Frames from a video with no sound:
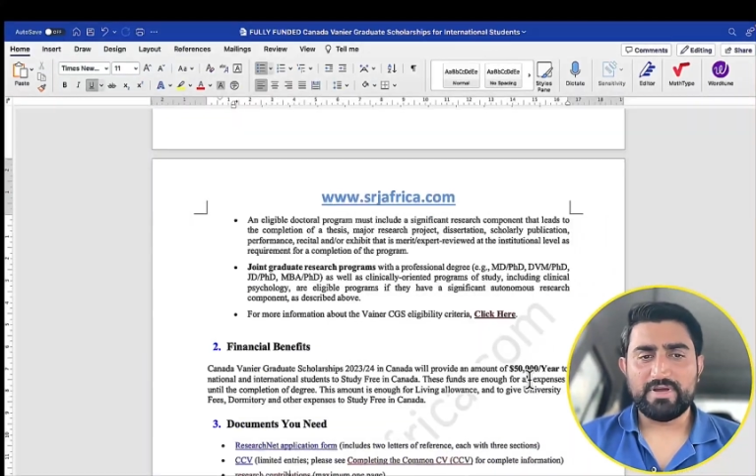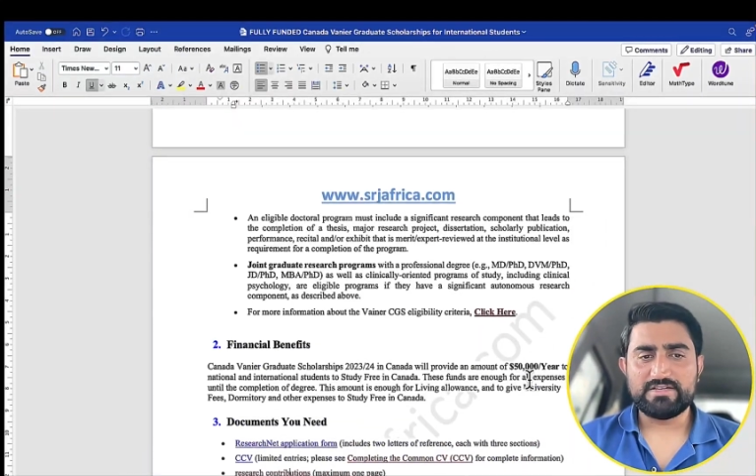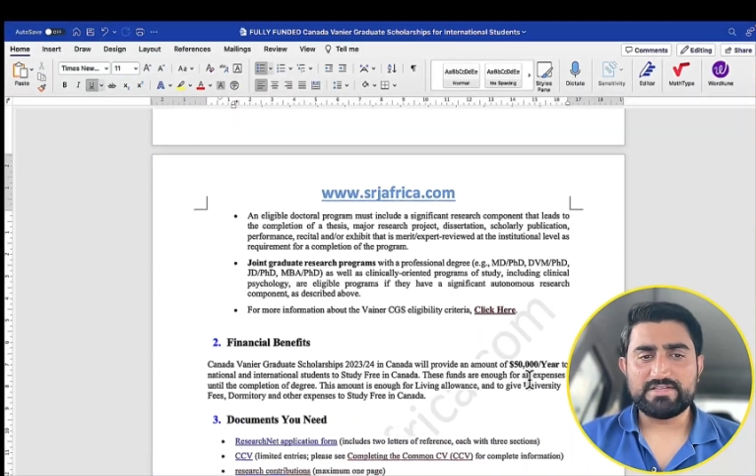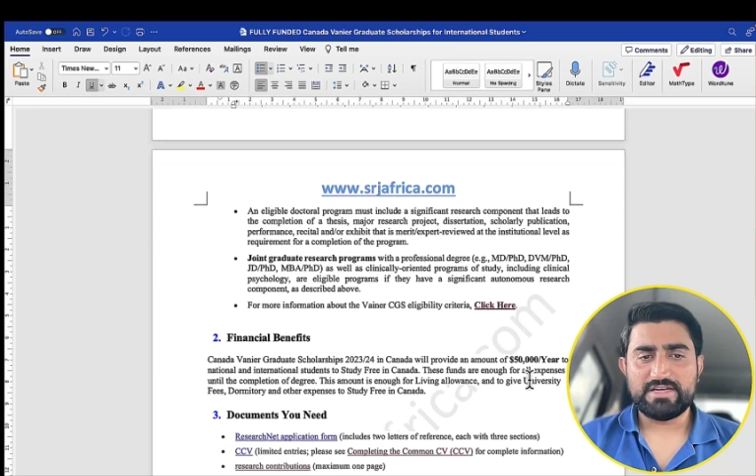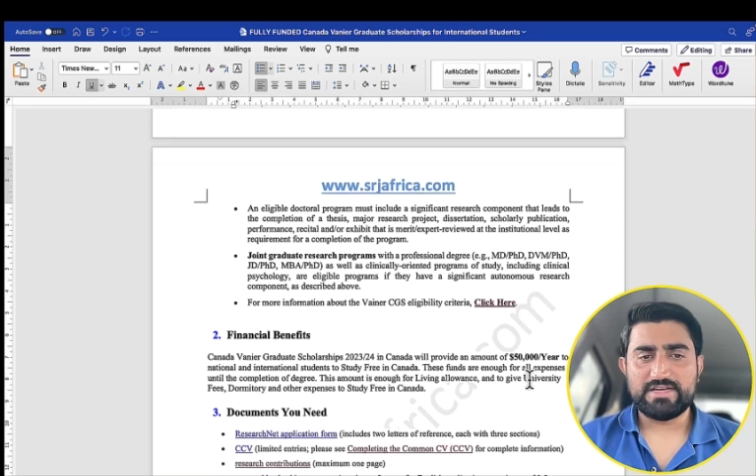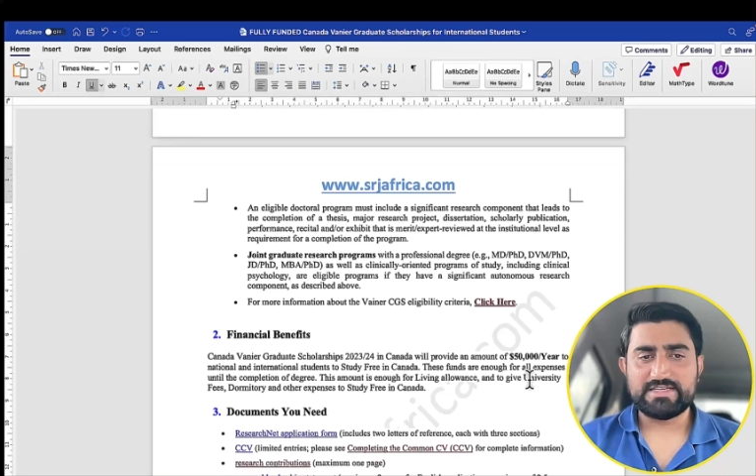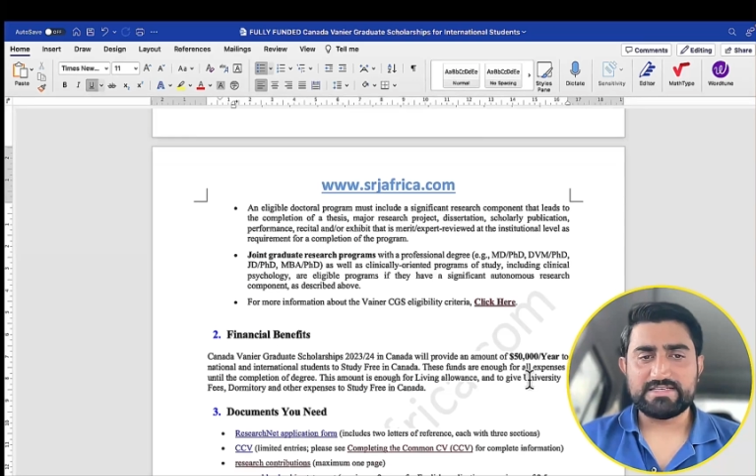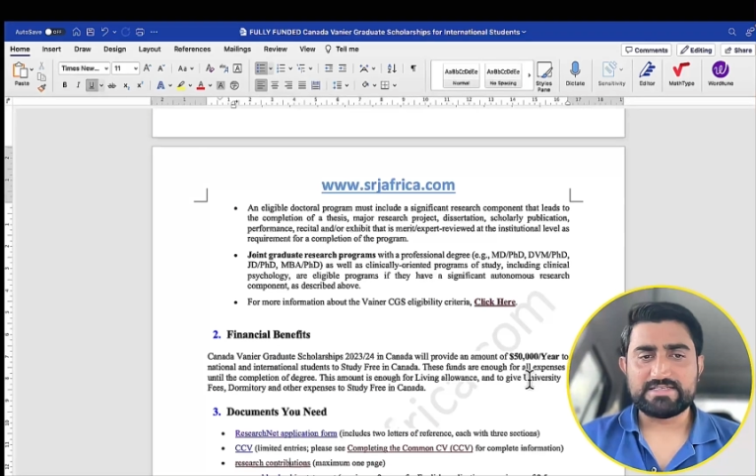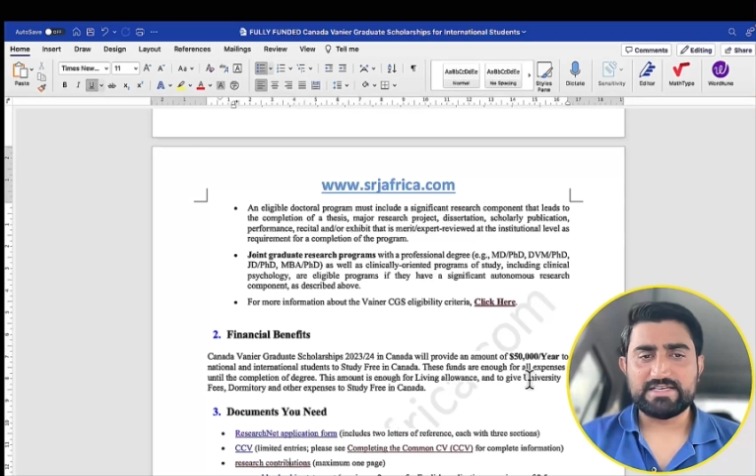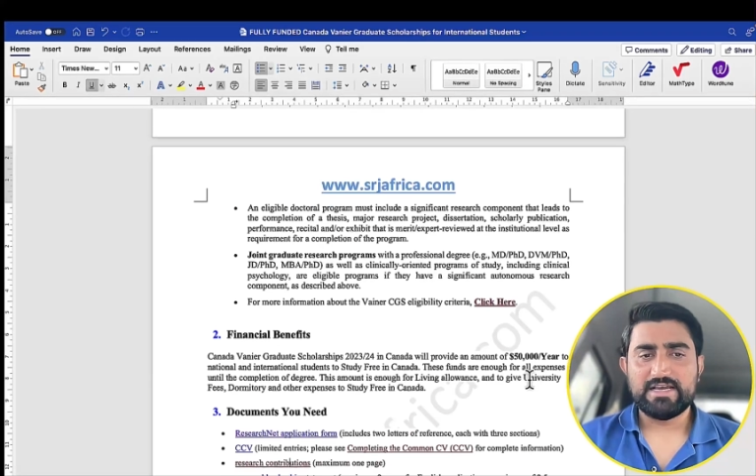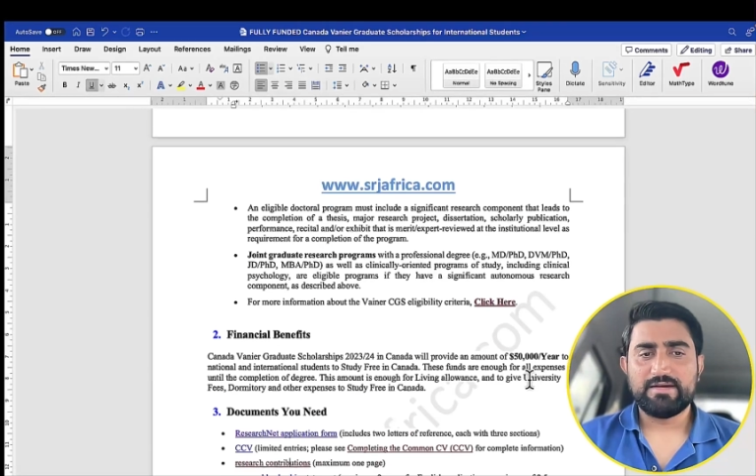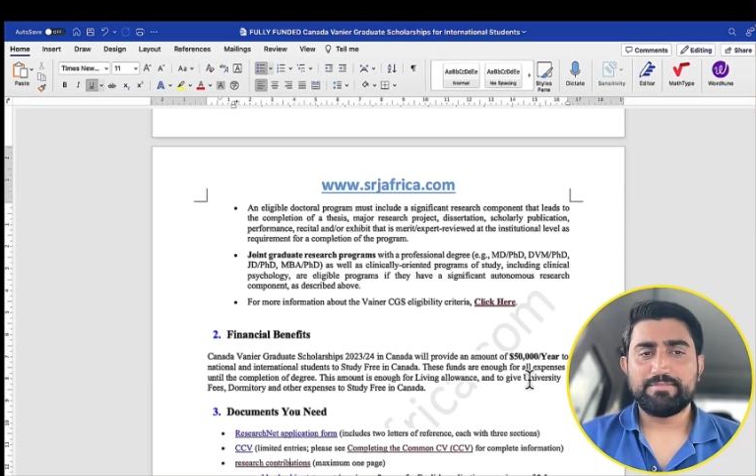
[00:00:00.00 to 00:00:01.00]
is
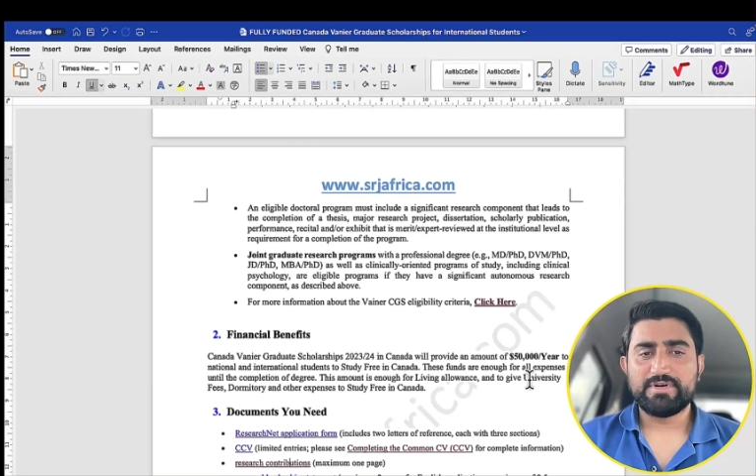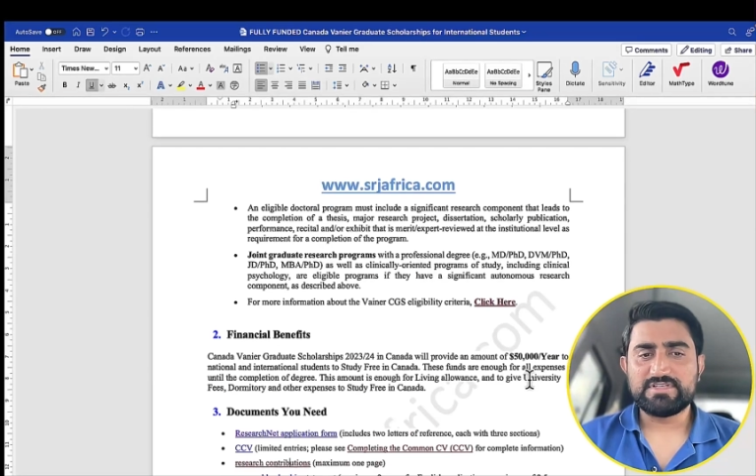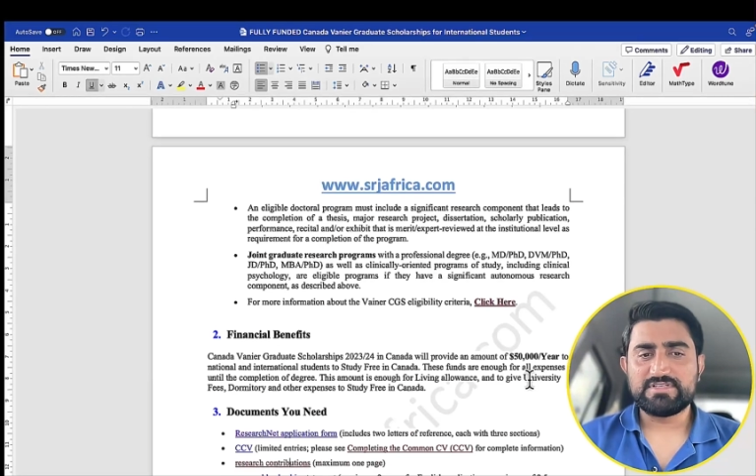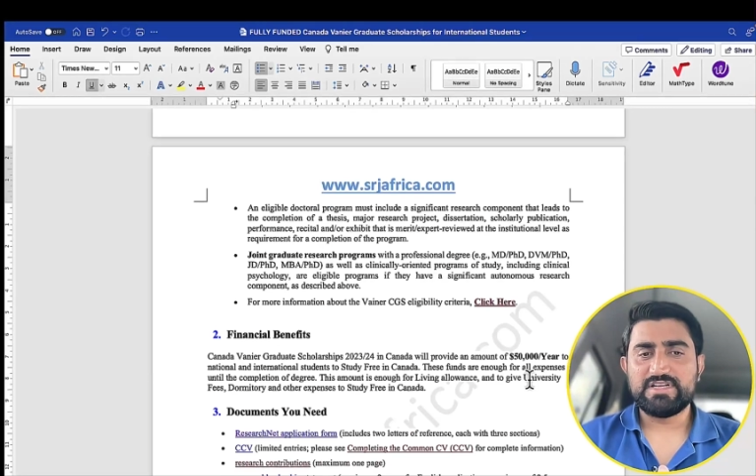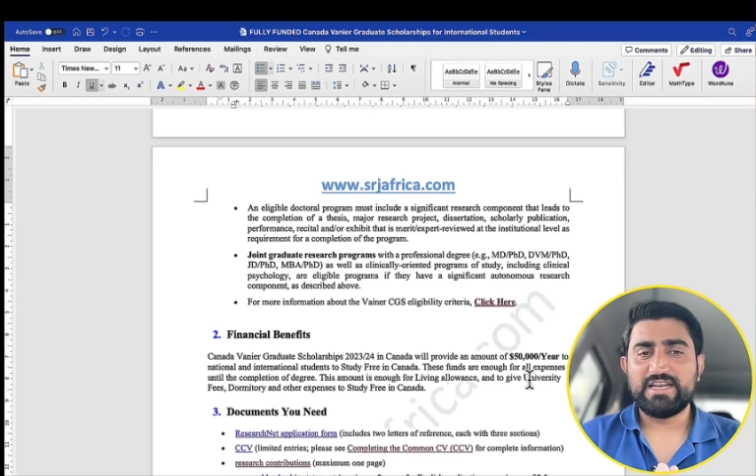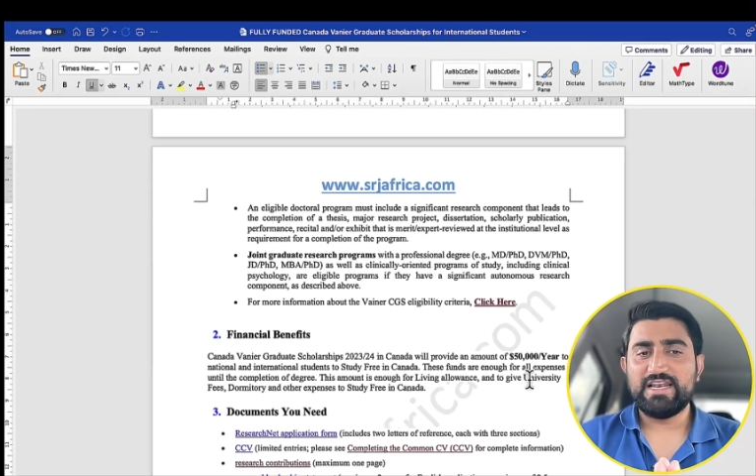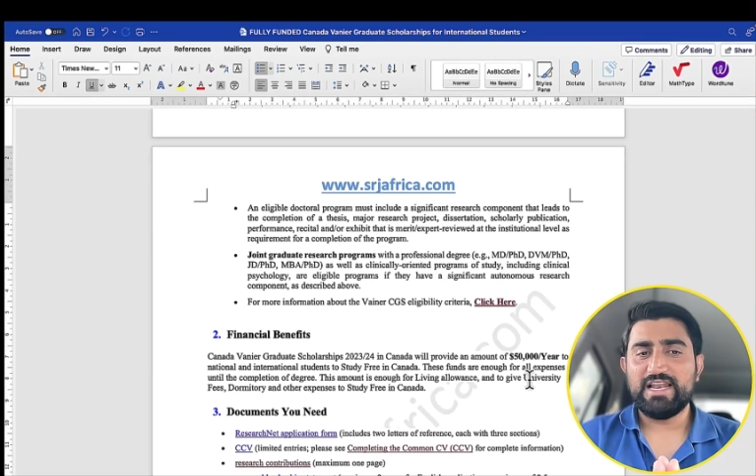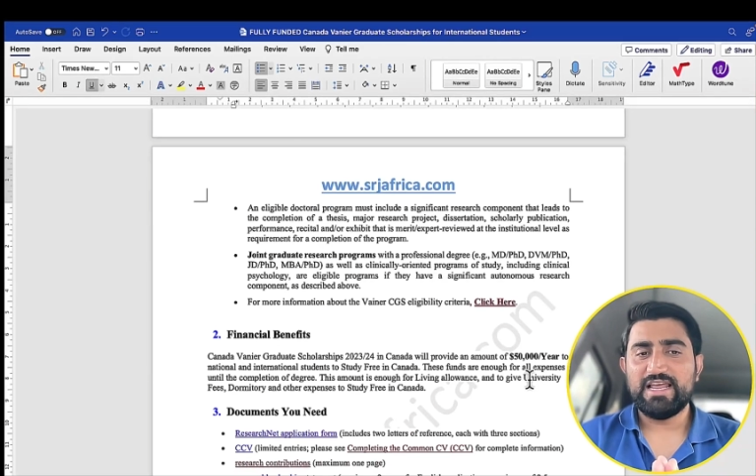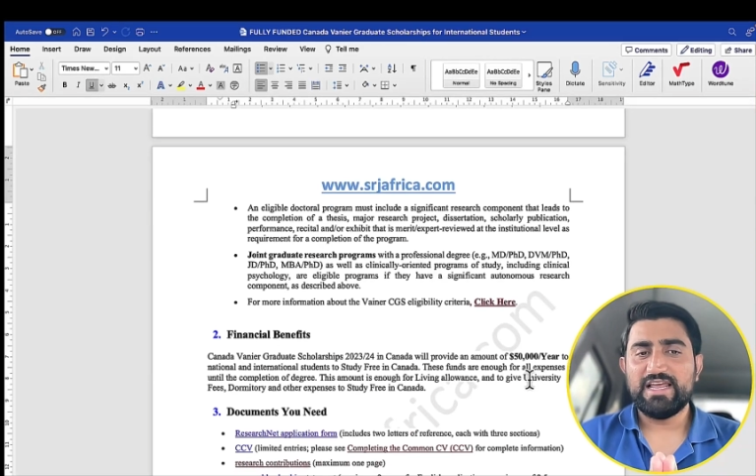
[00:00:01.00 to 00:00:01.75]
personal